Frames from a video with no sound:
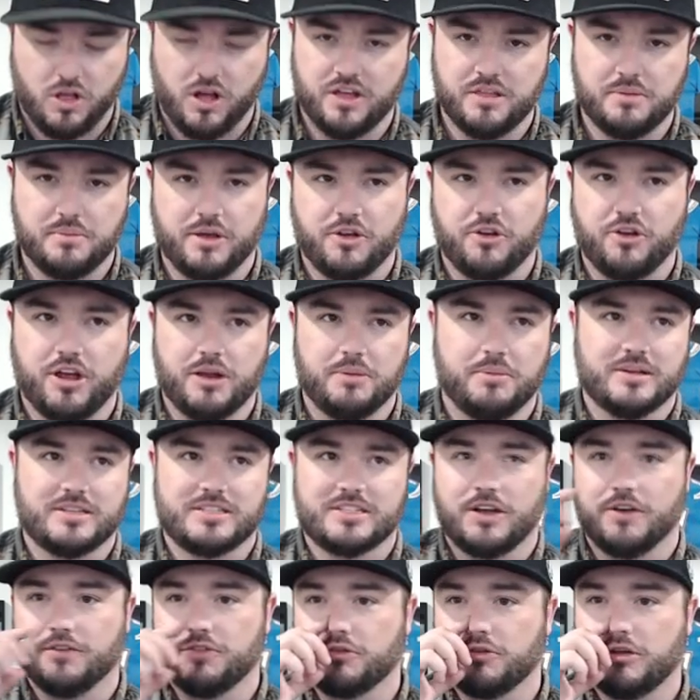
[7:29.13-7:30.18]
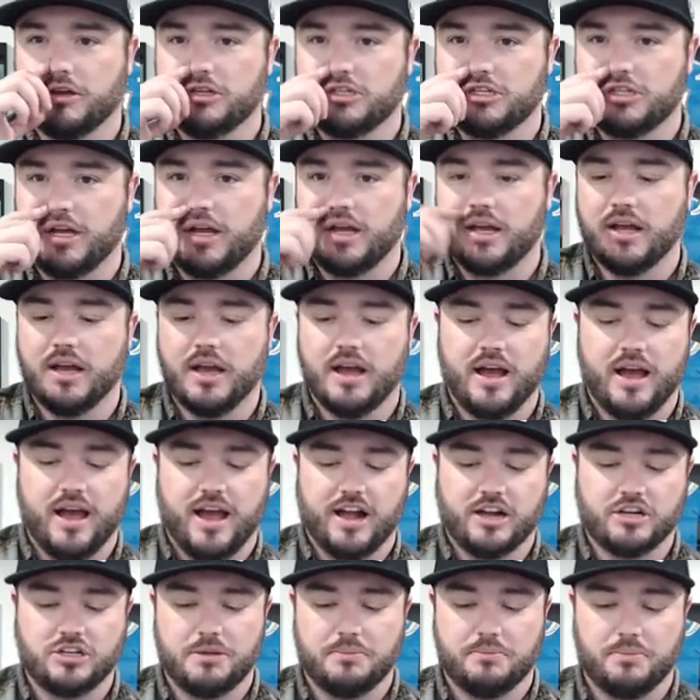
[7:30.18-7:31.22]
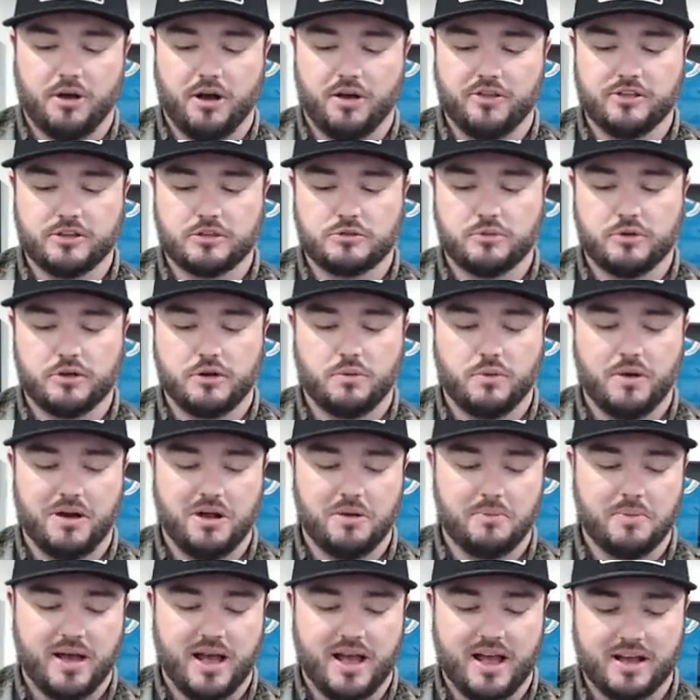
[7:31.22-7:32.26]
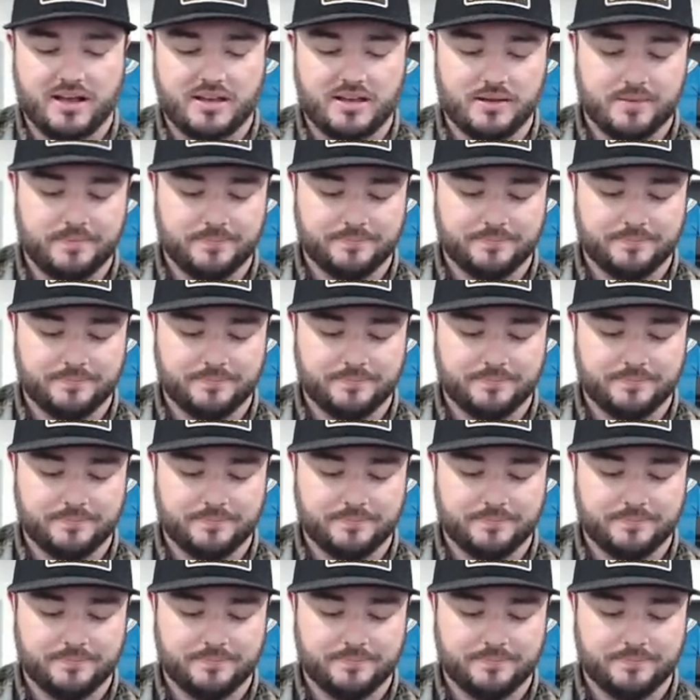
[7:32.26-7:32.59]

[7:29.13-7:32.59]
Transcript: of them I graded myself through HGA. I actually bought this one a while back.